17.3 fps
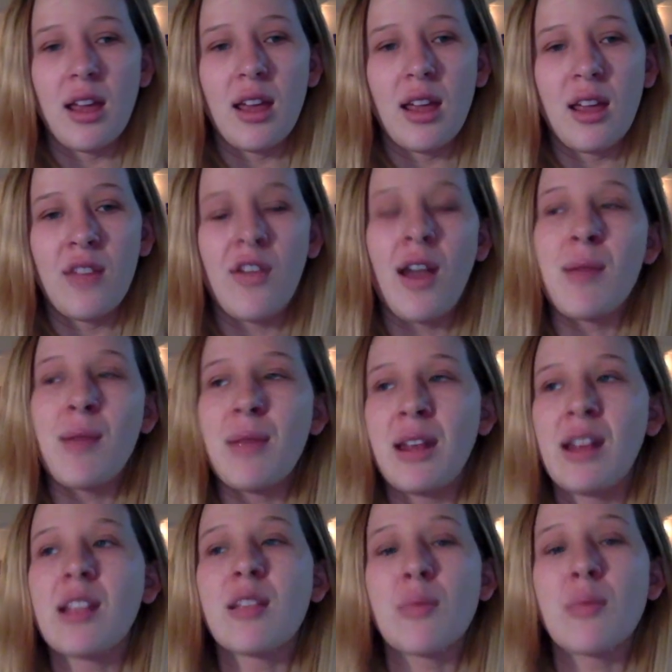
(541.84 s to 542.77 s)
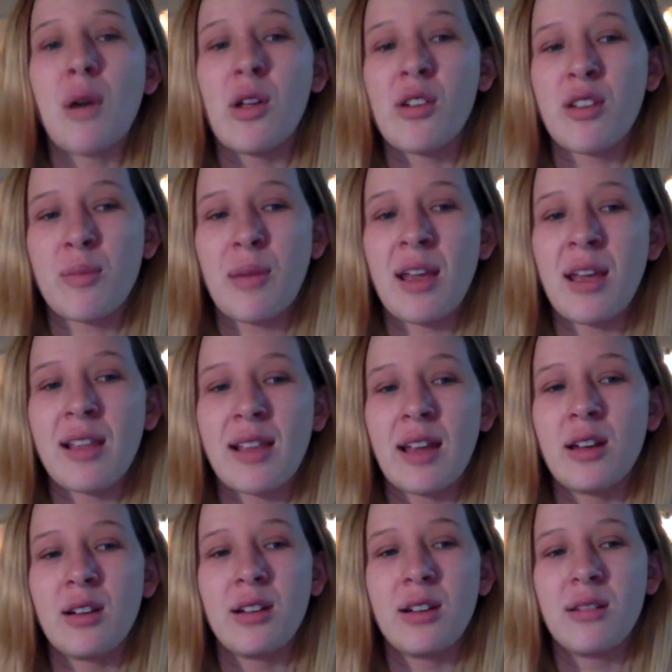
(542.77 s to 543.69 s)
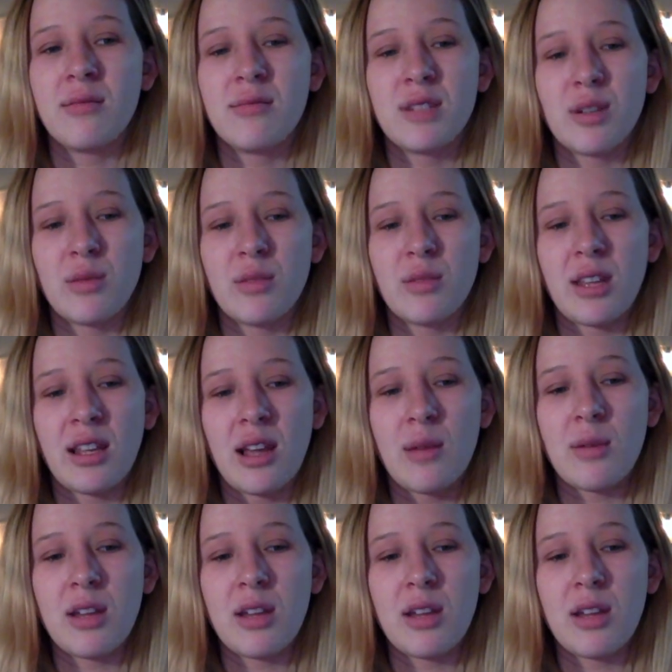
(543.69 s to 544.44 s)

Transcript: if I'm in a smaller space, I don't think I would